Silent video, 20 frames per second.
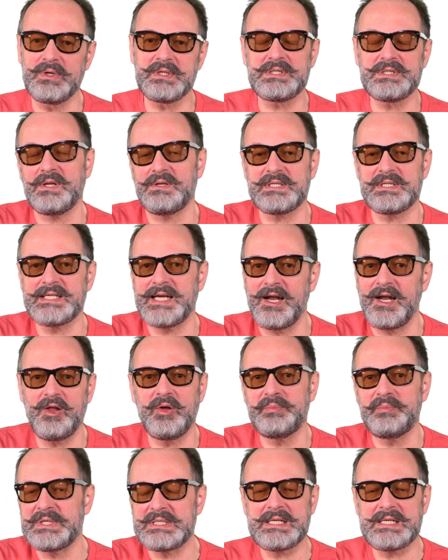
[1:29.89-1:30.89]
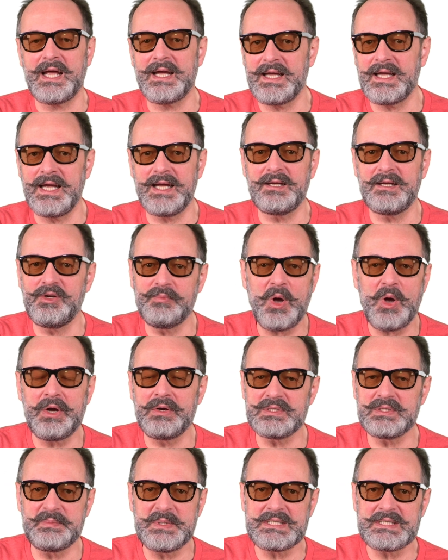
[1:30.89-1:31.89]
It's not a scale-up. It's like a
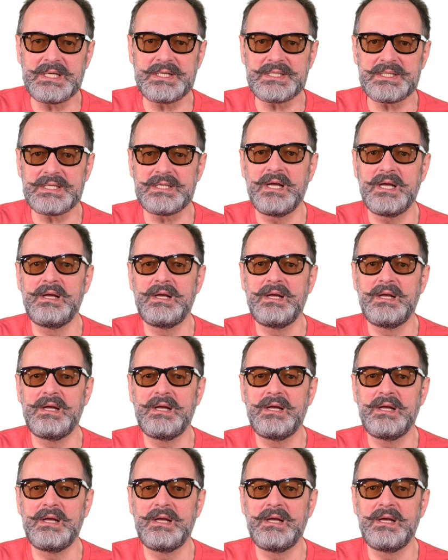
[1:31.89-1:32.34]
humongous business.